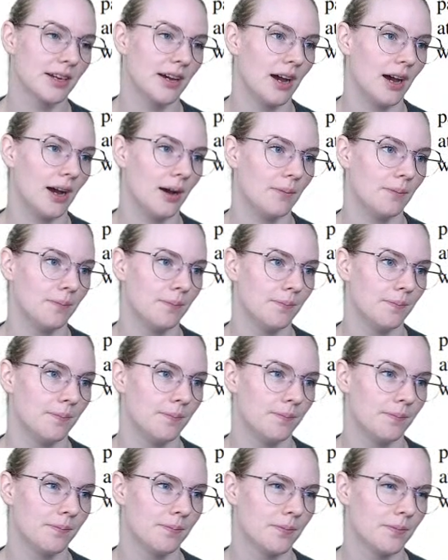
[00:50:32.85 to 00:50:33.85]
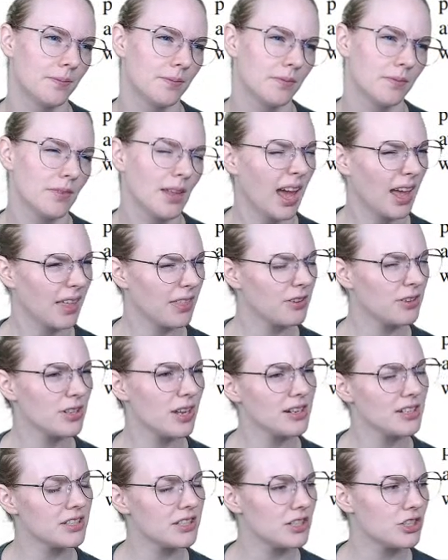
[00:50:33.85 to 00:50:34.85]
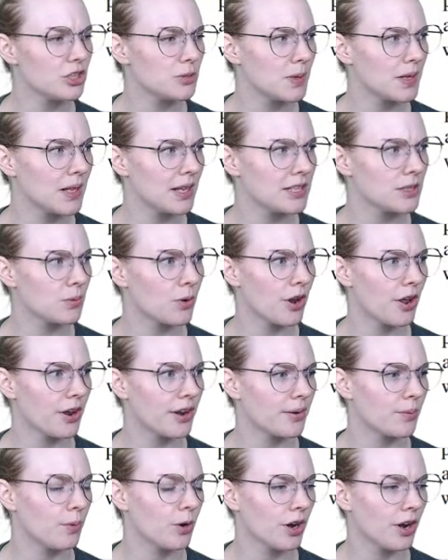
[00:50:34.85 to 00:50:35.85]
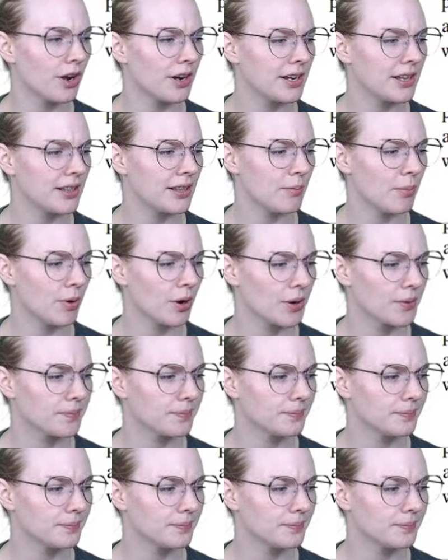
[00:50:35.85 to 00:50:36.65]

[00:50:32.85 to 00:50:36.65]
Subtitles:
And there's honestly just been less work on it than BERT.